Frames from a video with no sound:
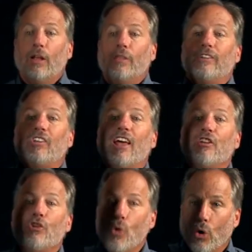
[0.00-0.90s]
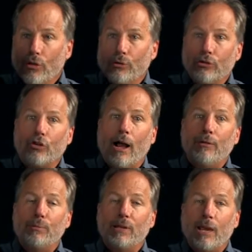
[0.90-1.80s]
The 10 northern
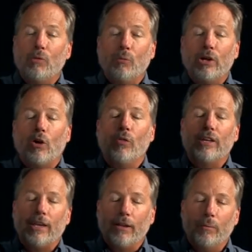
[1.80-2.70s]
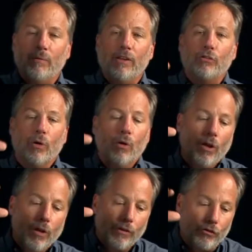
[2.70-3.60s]
tribes became what we call the kingdom of Israel.
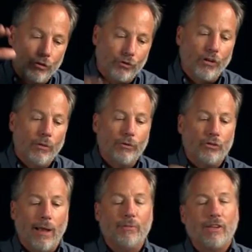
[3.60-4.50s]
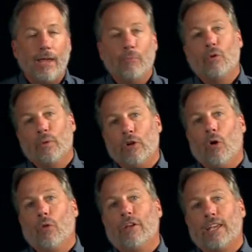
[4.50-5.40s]
The 2 southern tribes became what we
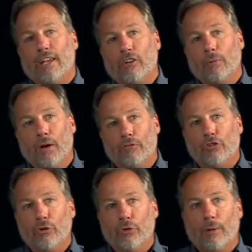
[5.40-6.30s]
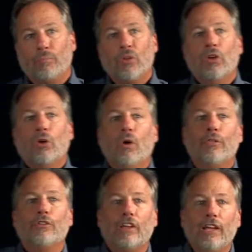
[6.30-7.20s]
call the kingdom of Judah. Well,
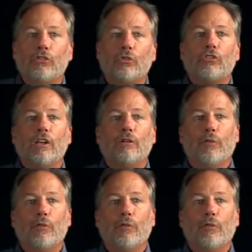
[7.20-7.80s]
there's an interesting